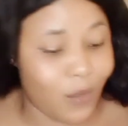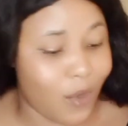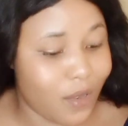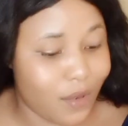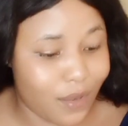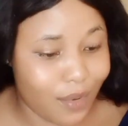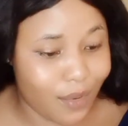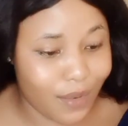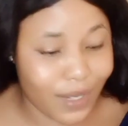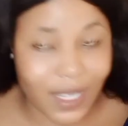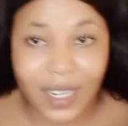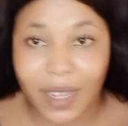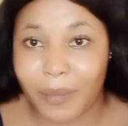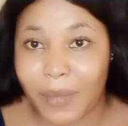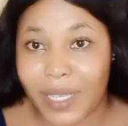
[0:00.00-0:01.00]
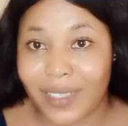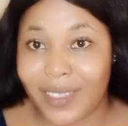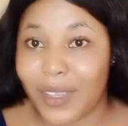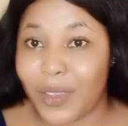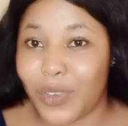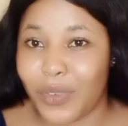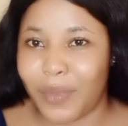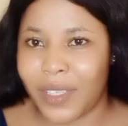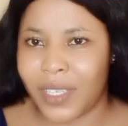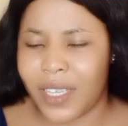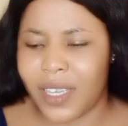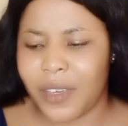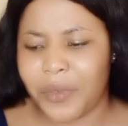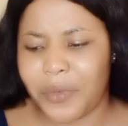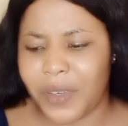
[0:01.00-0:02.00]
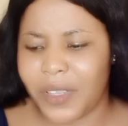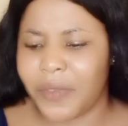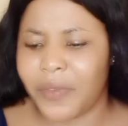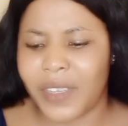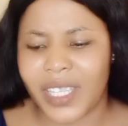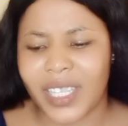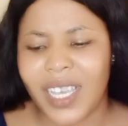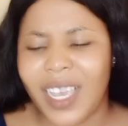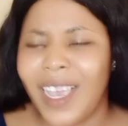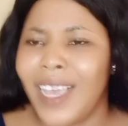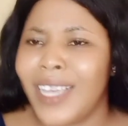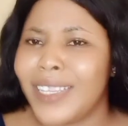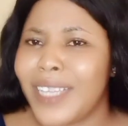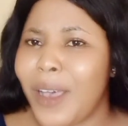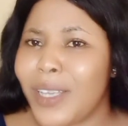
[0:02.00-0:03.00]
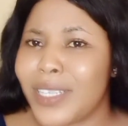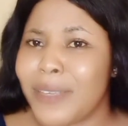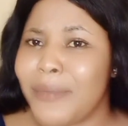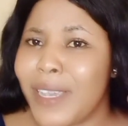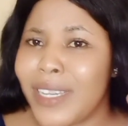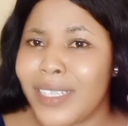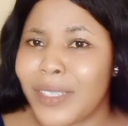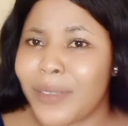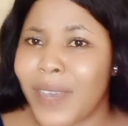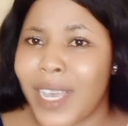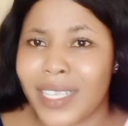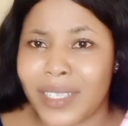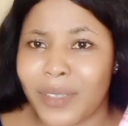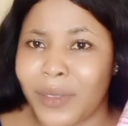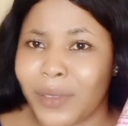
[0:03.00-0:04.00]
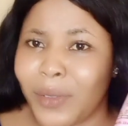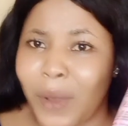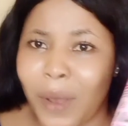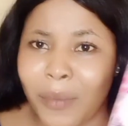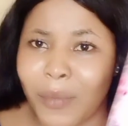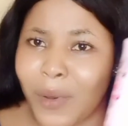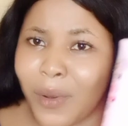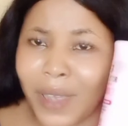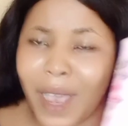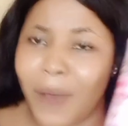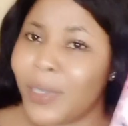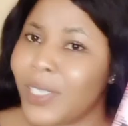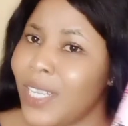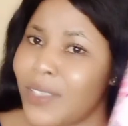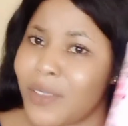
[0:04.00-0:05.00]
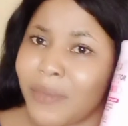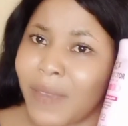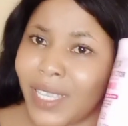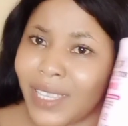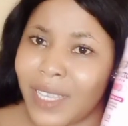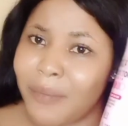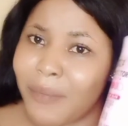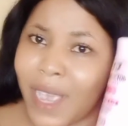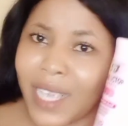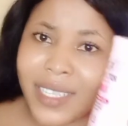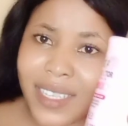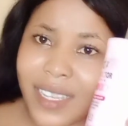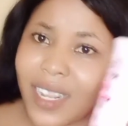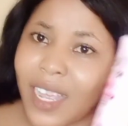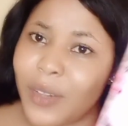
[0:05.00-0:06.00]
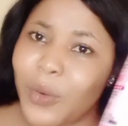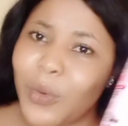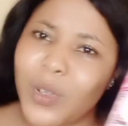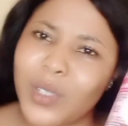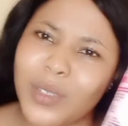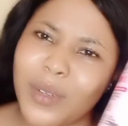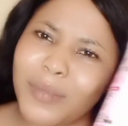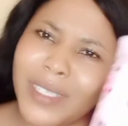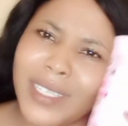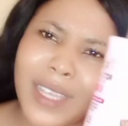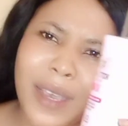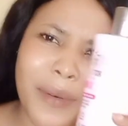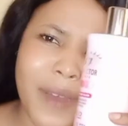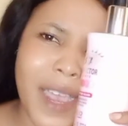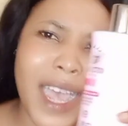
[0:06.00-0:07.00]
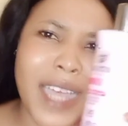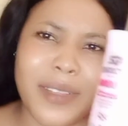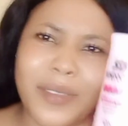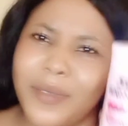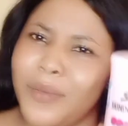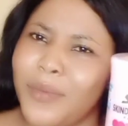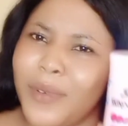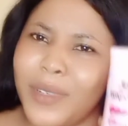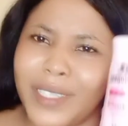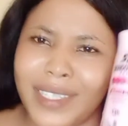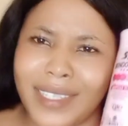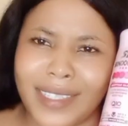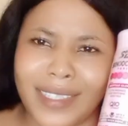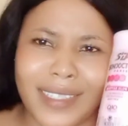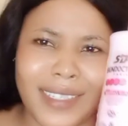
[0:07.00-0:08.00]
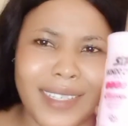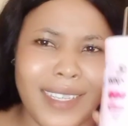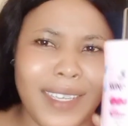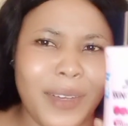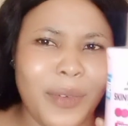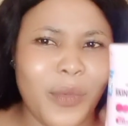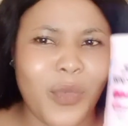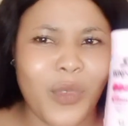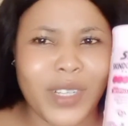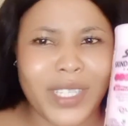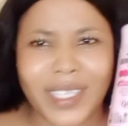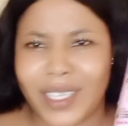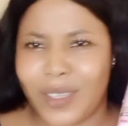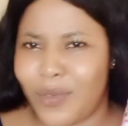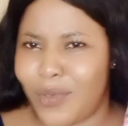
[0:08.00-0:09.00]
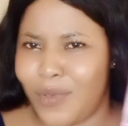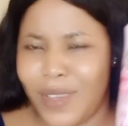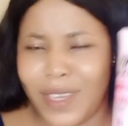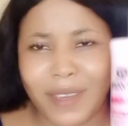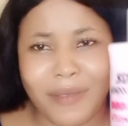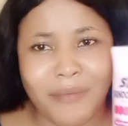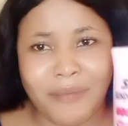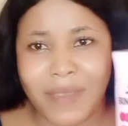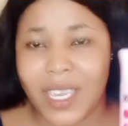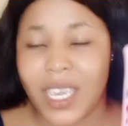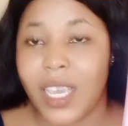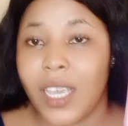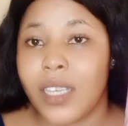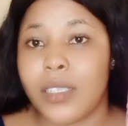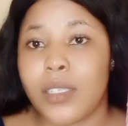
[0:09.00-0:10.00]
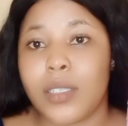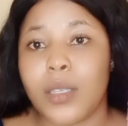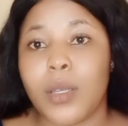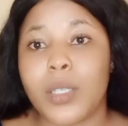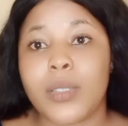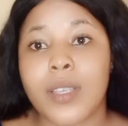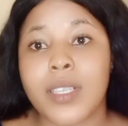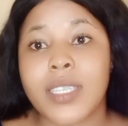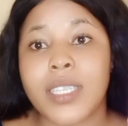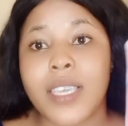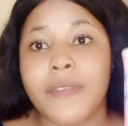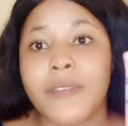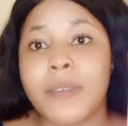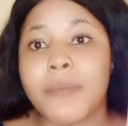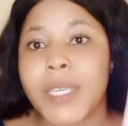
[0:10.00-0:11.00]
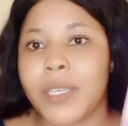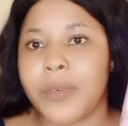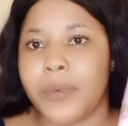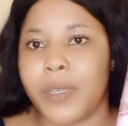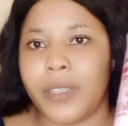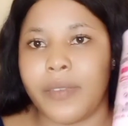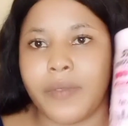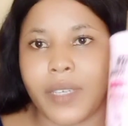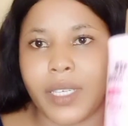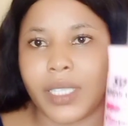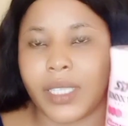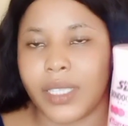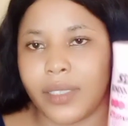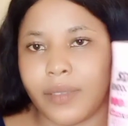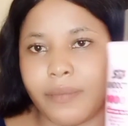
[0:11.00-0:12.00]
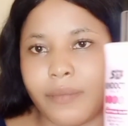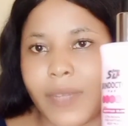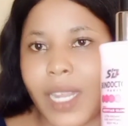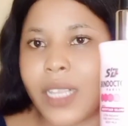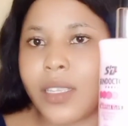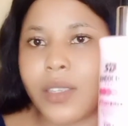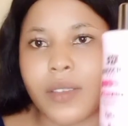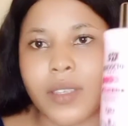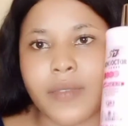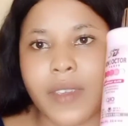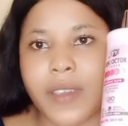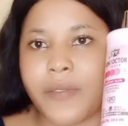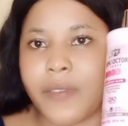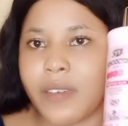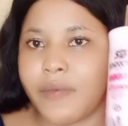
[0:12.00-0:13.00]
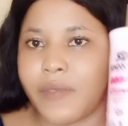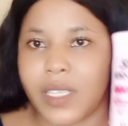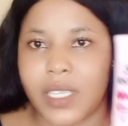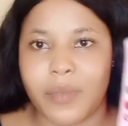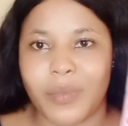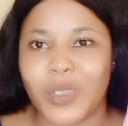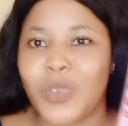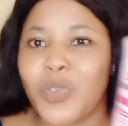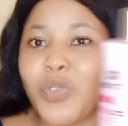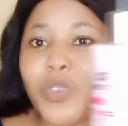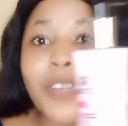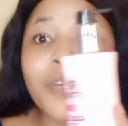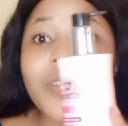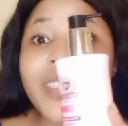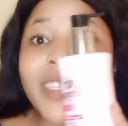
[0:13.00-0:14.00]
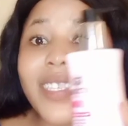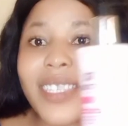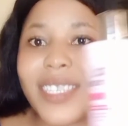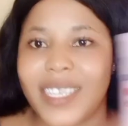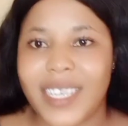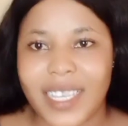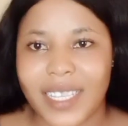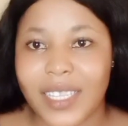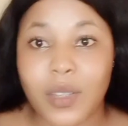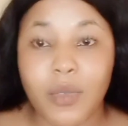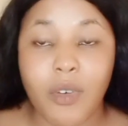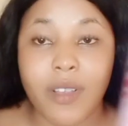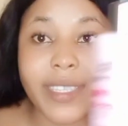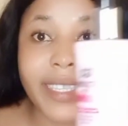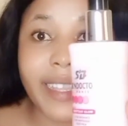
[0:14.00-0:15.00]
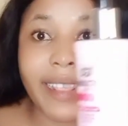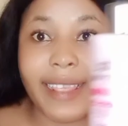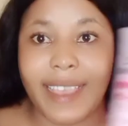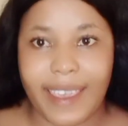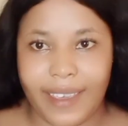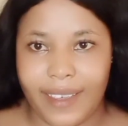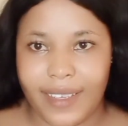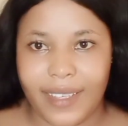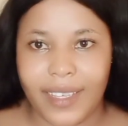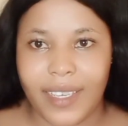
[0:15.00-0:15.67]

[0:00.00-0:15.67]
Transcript: Once you're looking at my skin, you'll be seeing green vein. That was the main reason why I said, no, I wanted to maintain my skin. I don't want something that will add to what is being me. So it was giving me green vein. And it was very, very visible. You even see it. It was clear.